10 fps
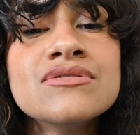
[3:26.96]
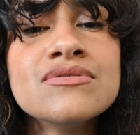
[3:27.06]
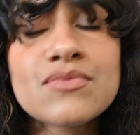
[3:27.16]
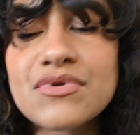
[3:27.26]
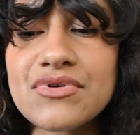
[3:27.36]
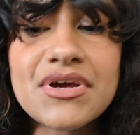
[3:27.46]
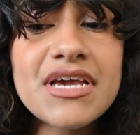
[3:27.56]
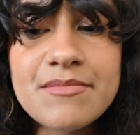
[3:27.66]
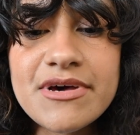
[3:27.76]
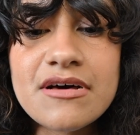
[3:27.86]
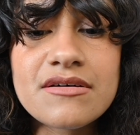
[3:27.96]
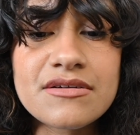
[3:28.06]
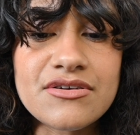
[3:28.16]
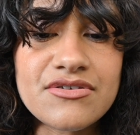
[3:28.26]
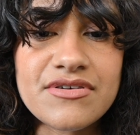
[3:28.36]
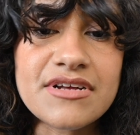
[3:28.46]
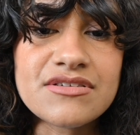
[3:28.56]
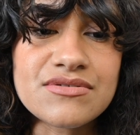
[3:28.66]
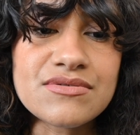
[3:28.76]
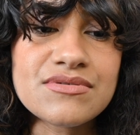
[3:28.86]
with your email and your
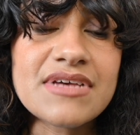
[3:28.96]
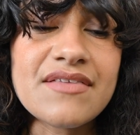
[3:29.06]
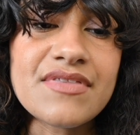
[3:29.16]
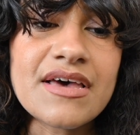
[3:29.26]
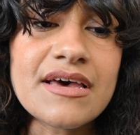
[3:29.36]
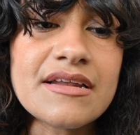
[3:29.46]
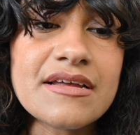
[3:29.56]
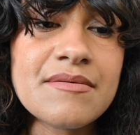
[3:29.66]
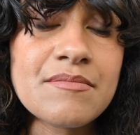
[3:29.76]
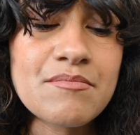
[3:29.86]
credentials, and then